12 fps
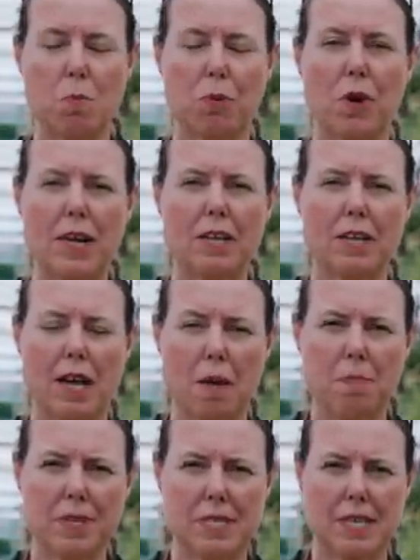perennial
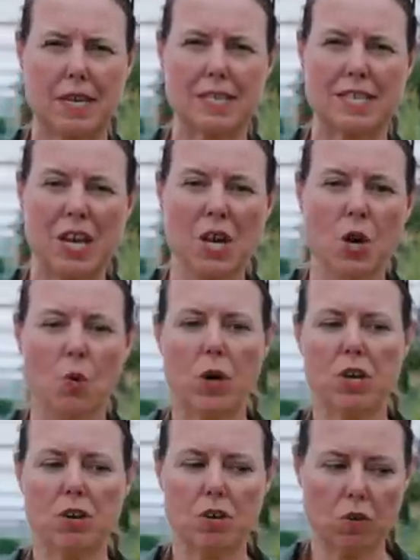hibiscus,
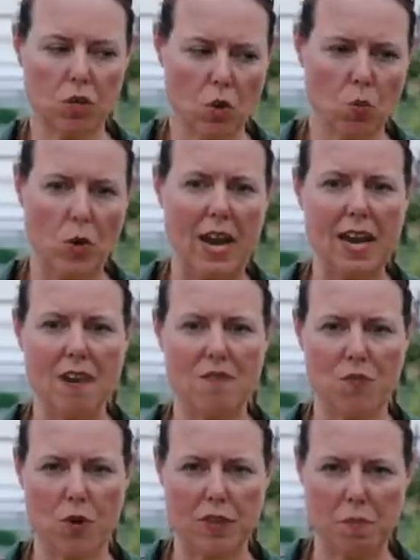where you're waiting
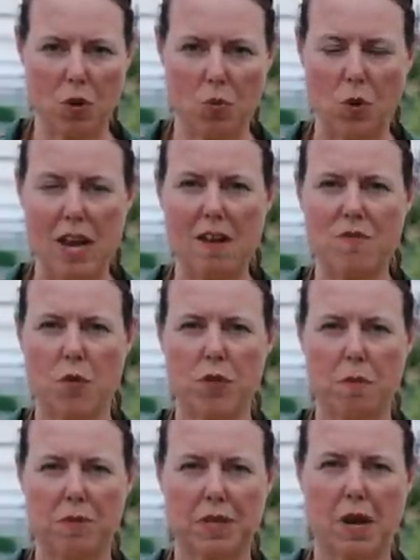for them,
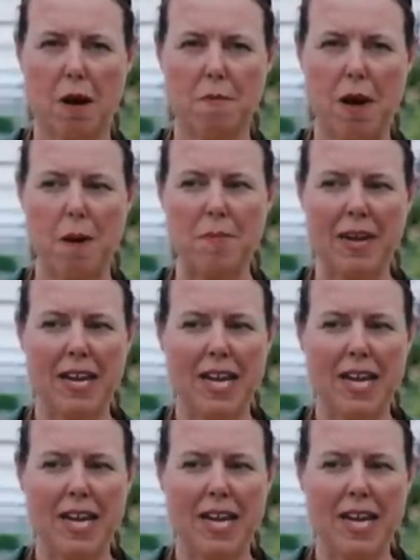to come up,